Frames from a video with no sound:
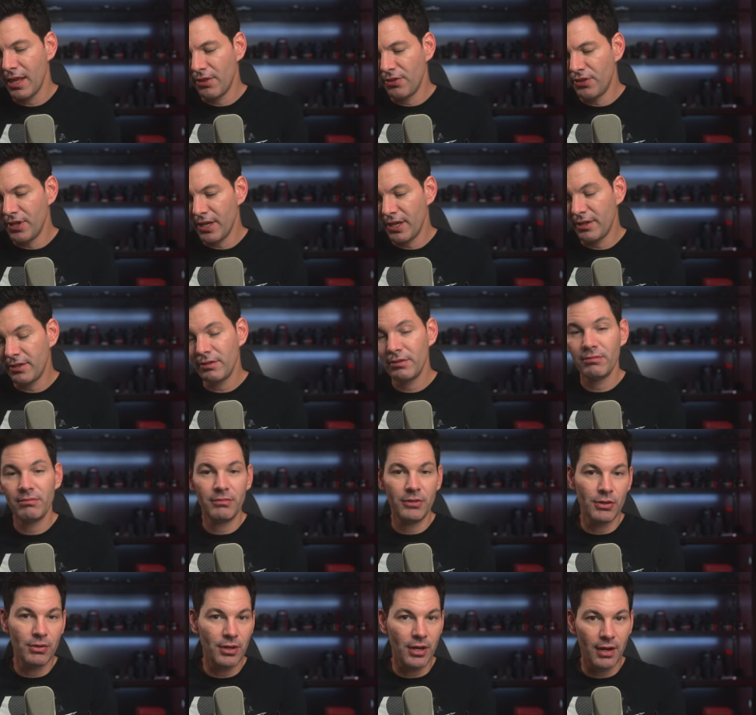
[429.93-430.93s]
then
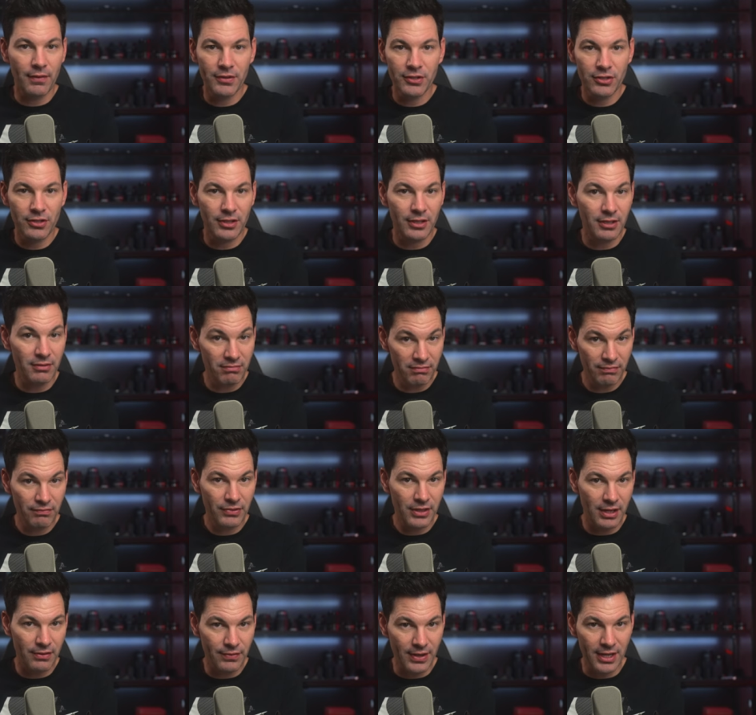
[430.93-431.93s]
you could obviously
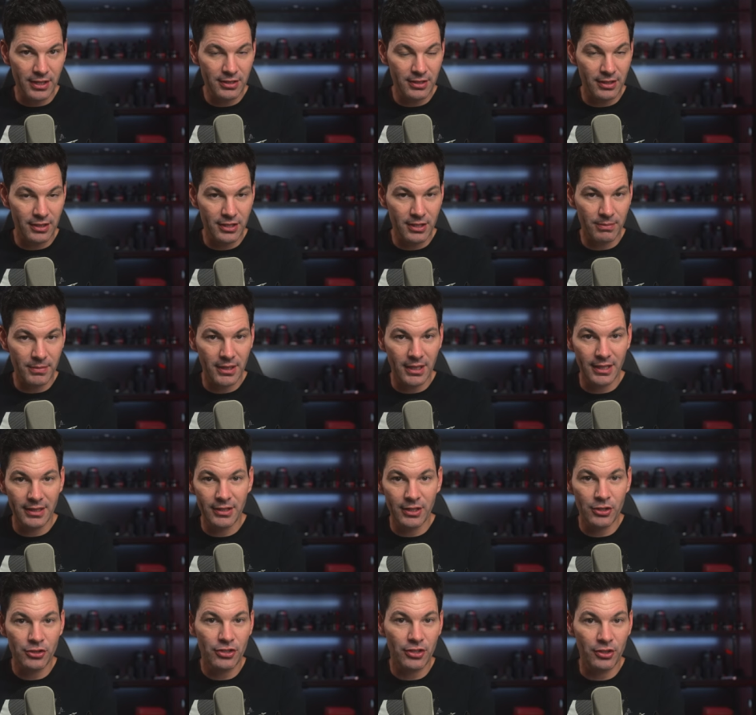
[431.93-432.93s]
invest into something like
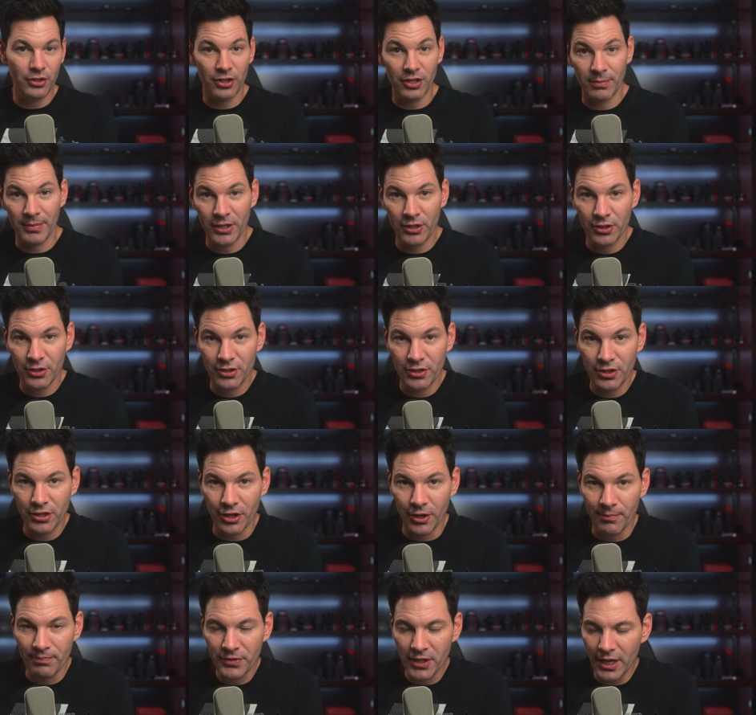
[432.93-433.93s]
this and you're going to be good to
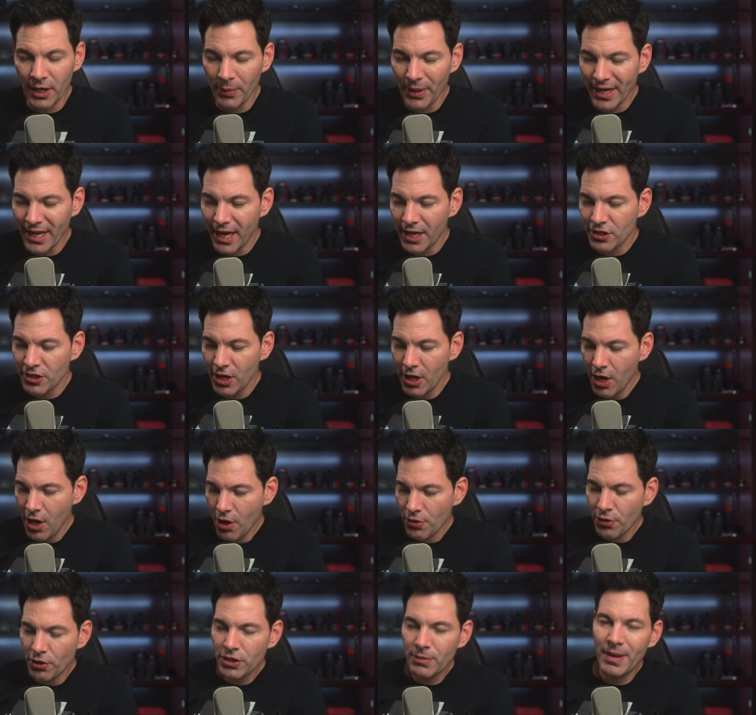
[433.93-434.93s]
go. Anyway, guys,
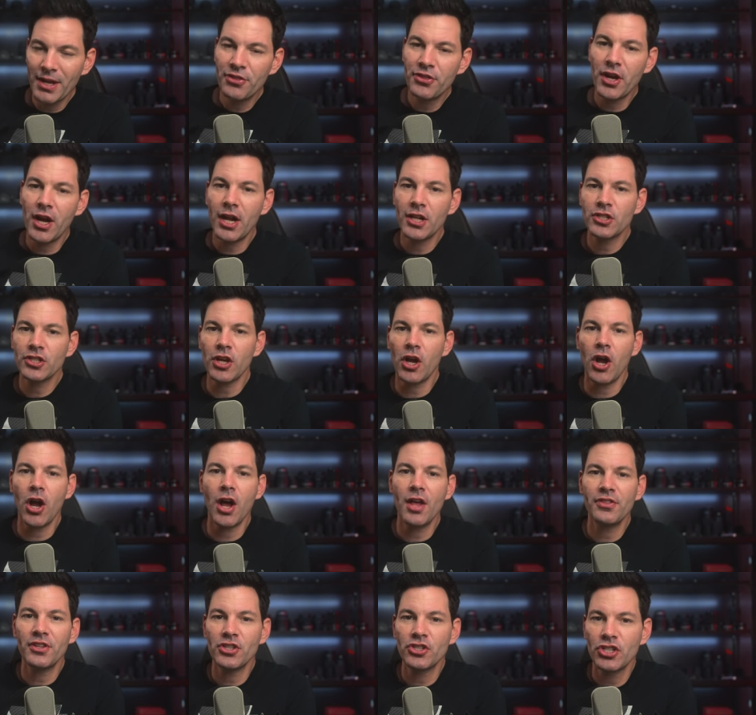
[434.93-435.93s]
those are my thoughts
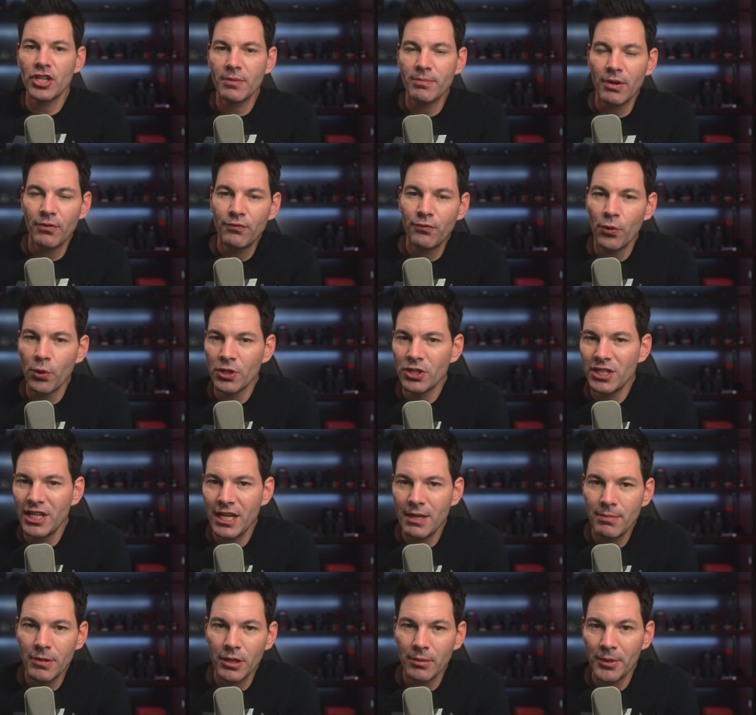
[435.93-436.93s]
on the Sigma
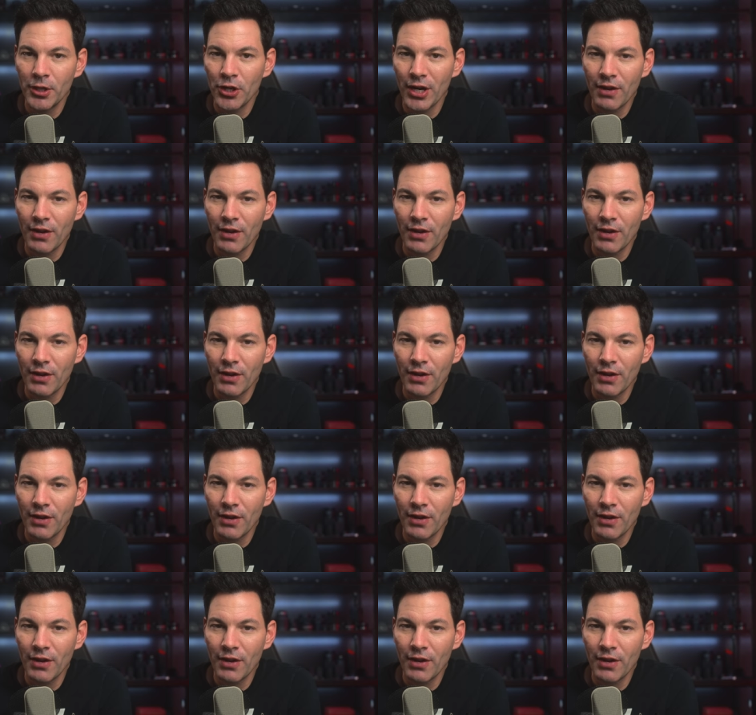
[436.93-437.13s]
14mm